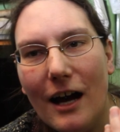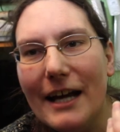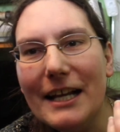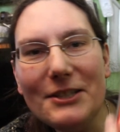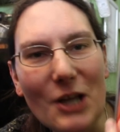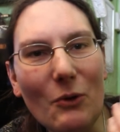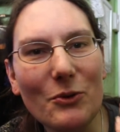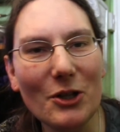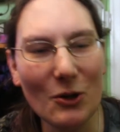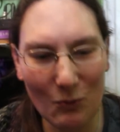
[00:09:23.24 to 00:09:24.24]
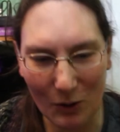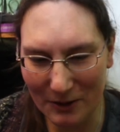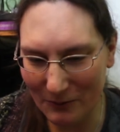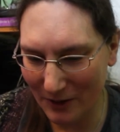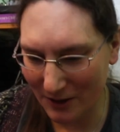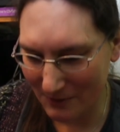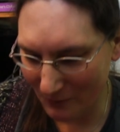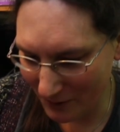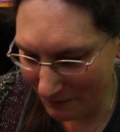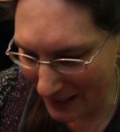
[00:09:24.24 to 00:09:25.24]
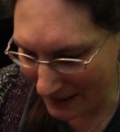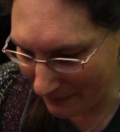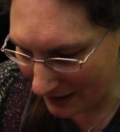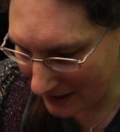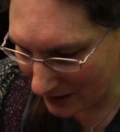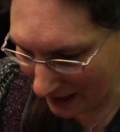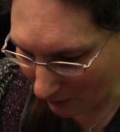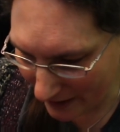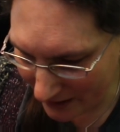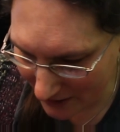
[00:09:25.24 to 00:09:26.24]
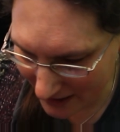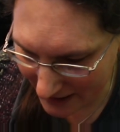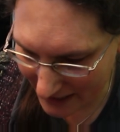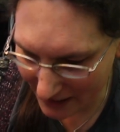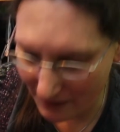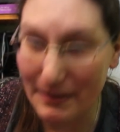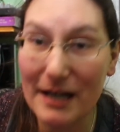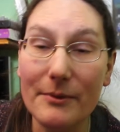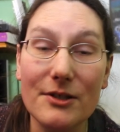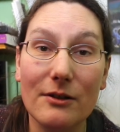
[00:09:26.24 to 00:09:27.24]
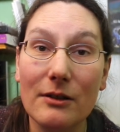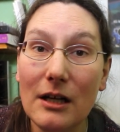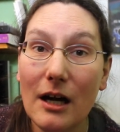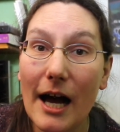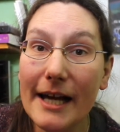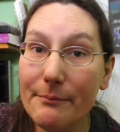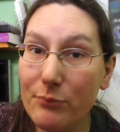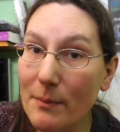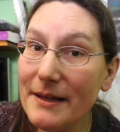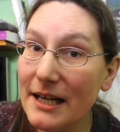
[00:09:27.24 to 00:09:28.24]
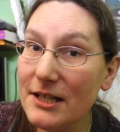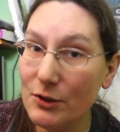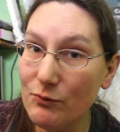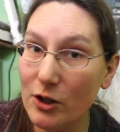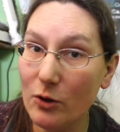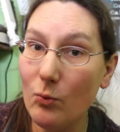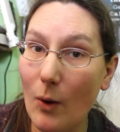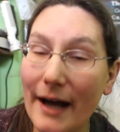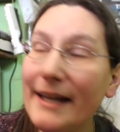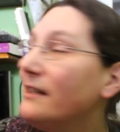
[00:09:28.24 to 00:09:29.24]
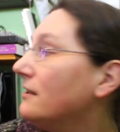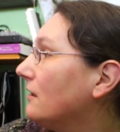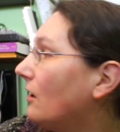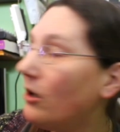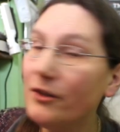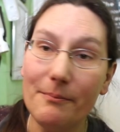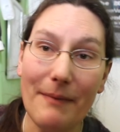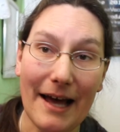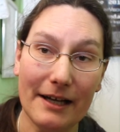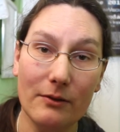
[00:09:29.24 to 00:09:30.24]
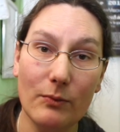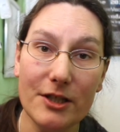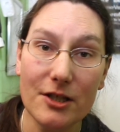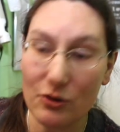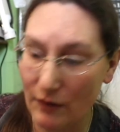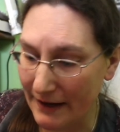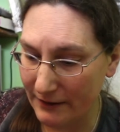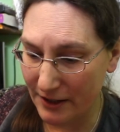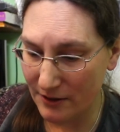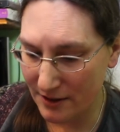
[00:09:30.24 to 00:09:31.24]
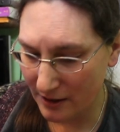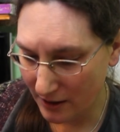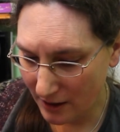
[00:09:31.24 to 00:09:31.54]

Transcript: I don't know what it would be, but it's Windows 98 compatible, so I can probably get it to run on Wine on the Mac, which is great news.